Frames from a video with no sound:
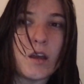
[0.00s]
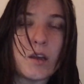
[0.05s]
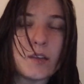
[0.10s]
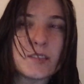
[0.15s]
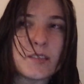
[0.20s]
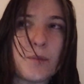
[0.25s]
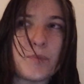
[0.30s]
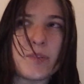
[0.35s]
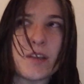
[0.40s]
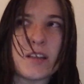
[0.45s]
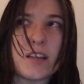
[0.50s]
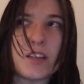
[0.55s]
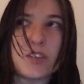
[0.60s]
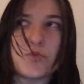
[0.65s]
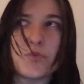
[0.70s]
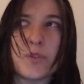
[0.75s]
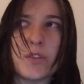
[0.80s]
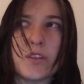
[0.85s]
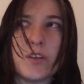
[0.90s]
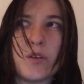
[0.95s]
something
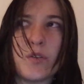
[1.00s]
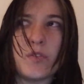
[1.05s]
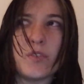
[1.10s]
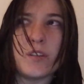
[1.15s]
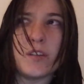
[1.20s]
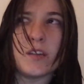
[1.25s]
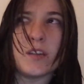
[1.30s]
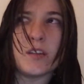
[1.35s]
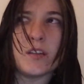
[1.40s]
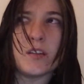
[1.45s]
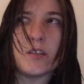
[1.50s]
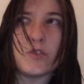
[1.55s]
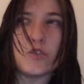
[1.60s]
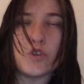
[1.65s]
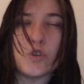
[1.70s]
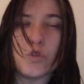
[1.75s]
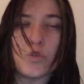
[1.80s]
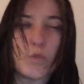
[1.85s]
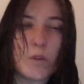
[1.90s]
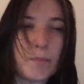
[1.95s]
that's really only
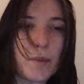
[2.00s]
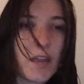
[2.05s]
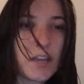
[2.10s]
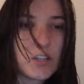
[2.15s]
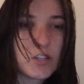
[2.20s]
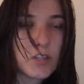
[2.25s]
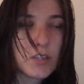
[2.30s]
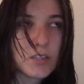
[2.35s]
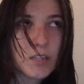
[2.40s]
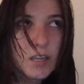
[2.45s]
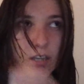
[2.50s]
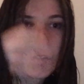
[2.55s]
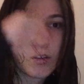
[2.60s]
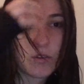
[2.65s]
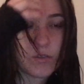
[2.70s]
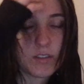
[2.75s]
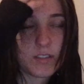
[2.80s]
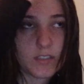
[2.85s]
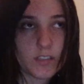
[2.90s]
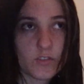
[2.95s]
2-3 pages,
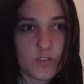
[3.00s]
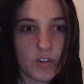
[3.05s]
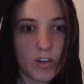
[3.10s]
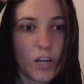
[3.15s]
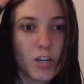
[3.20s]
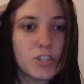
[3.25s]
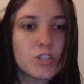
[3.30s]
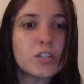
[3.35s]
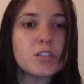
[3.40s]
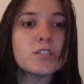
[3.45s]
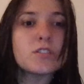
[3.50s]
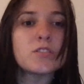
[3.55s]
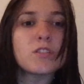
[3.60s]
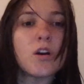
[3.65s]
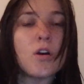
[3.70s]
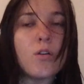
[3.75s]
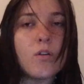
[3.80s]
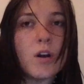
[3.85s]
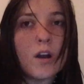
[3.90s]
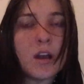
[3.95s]
these introductions.
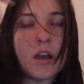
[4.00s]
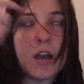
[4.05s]
So